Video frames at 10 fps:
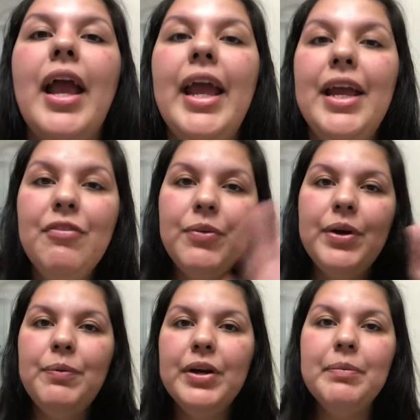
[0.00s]
Hey
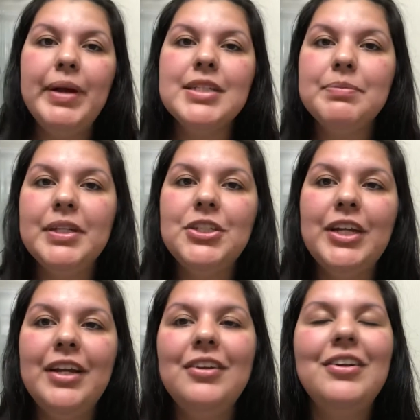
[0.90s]
everyone, welcome back to my
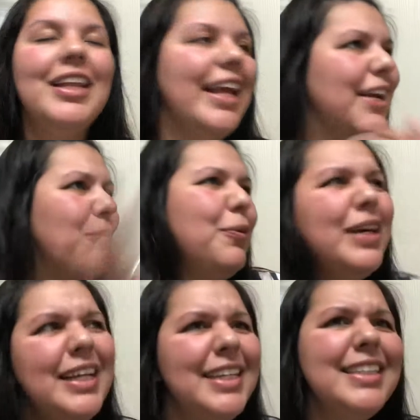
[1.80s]
channel. Like, what
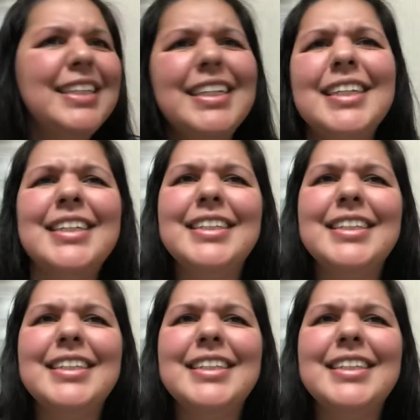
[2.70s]
is this?